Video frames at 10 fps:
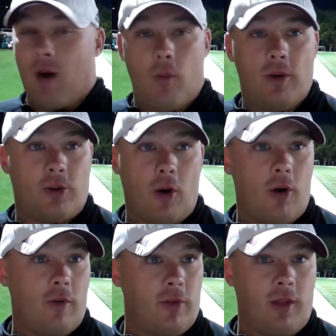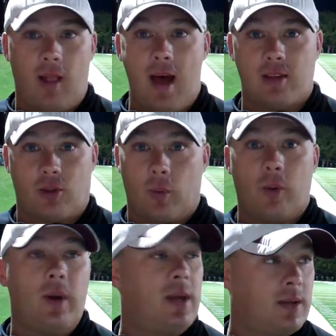got one turnover in the last
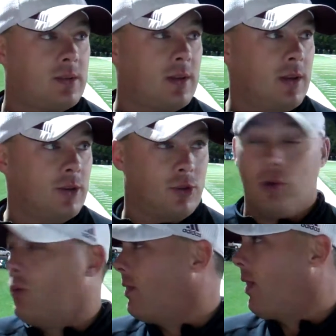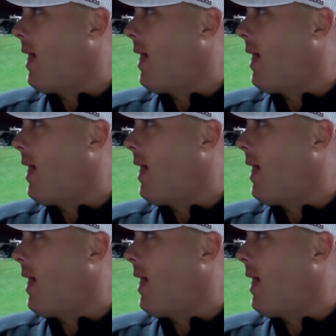3 weeks, two in the